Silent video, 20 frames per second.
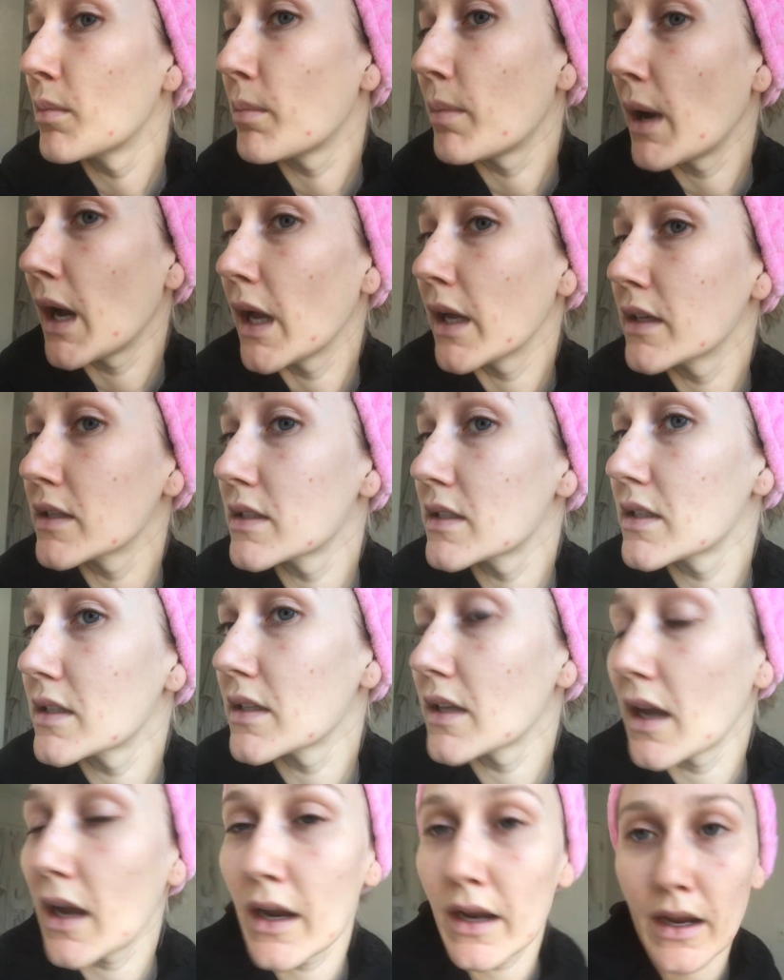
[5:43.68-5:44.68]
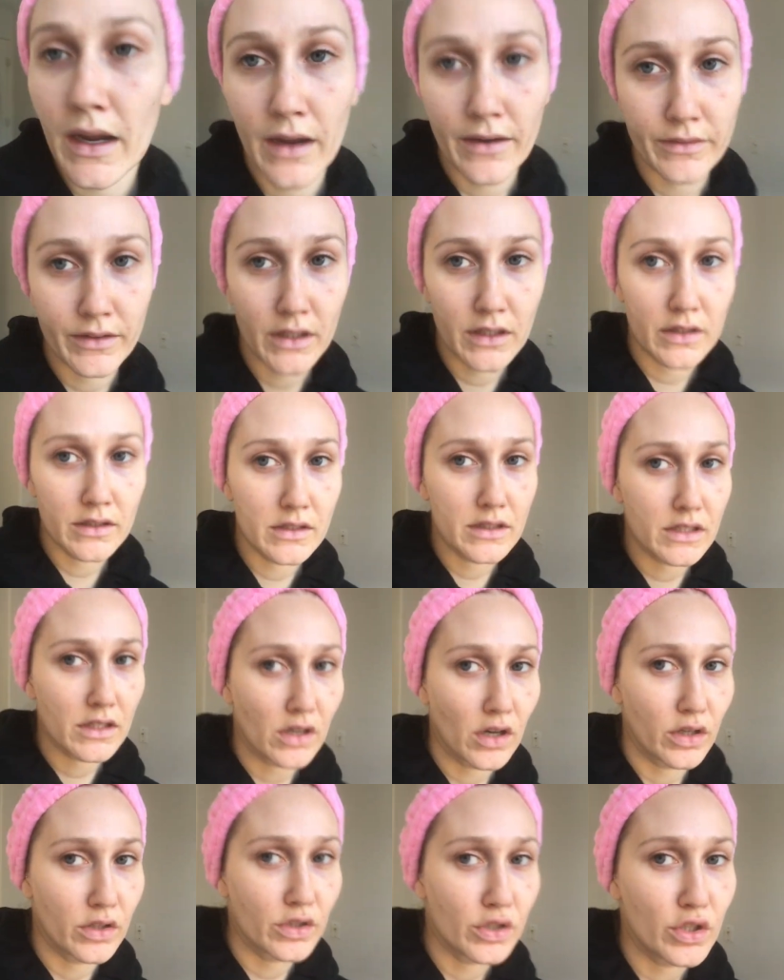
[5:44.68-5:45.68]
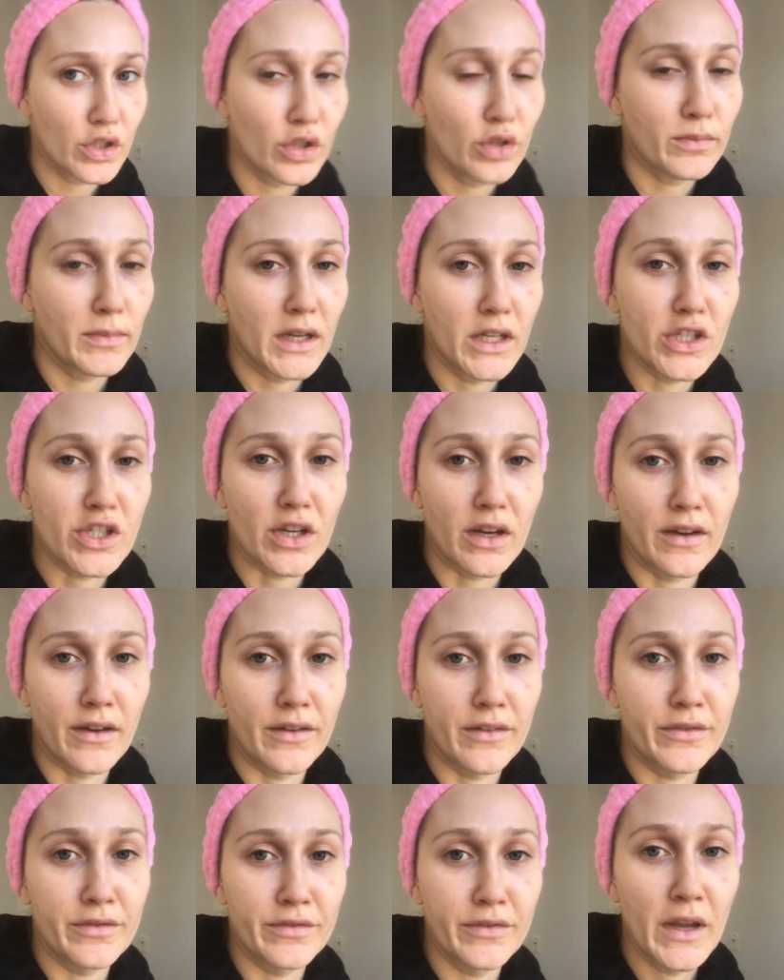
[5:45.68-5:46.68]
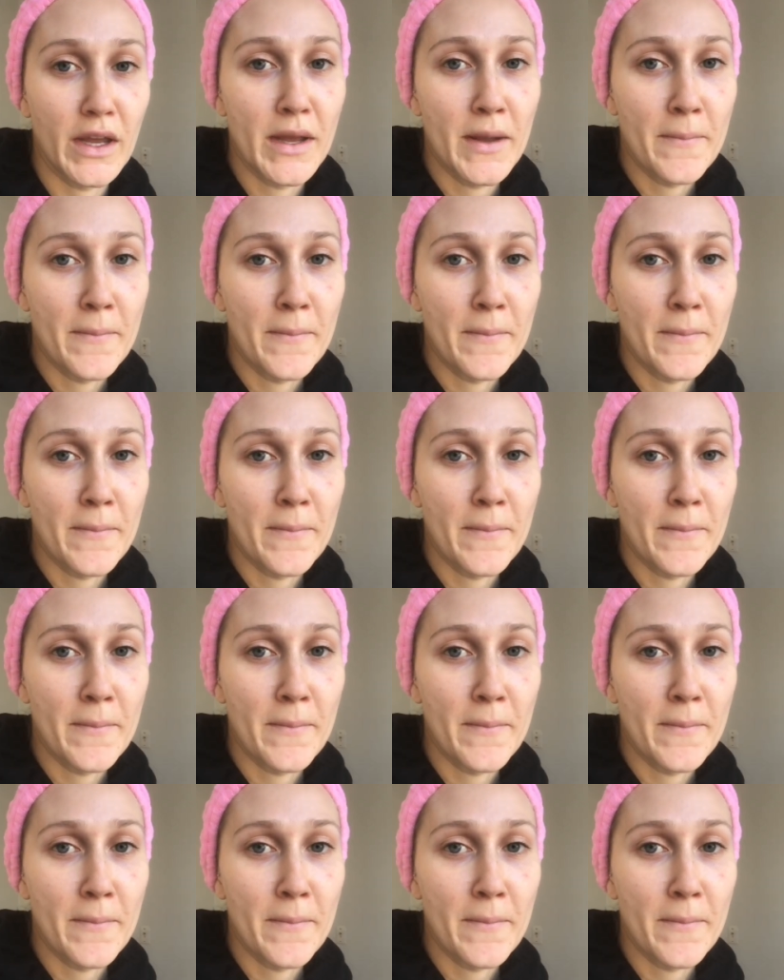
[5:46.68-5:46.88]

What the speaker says: But I haven't gotten too much of